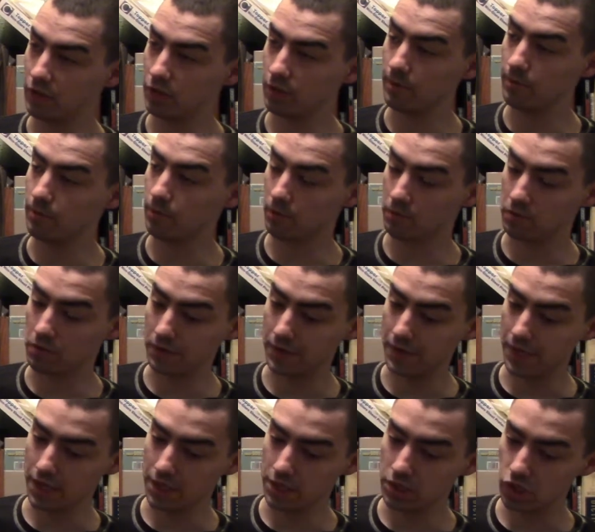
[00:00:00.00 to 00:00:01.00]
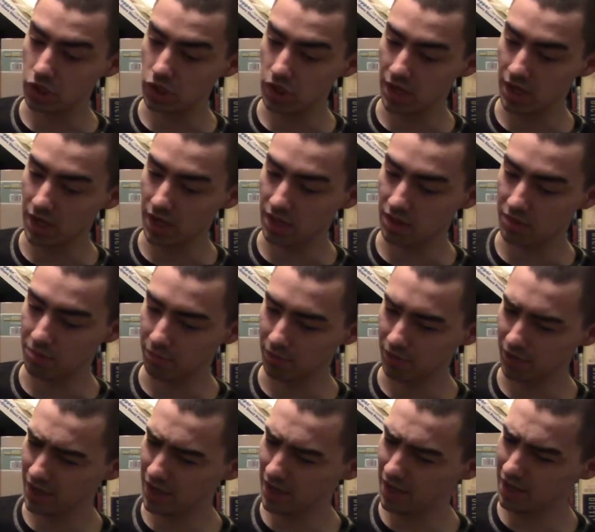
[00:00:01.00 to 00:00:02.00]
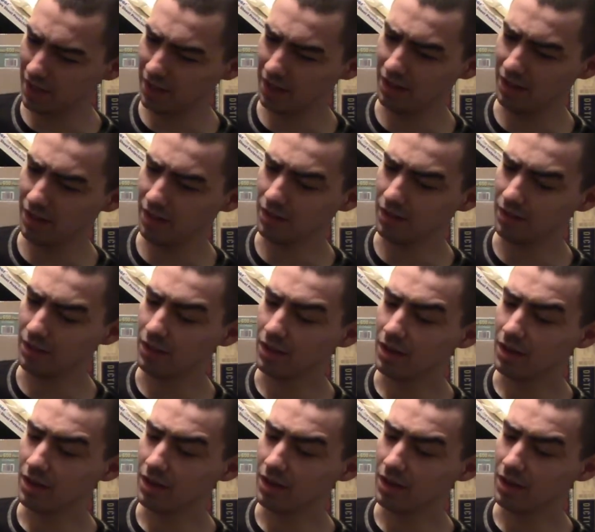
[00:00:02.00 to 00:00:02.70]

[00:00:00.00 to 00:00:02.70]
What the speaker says: 3/4 of an inch, its blade is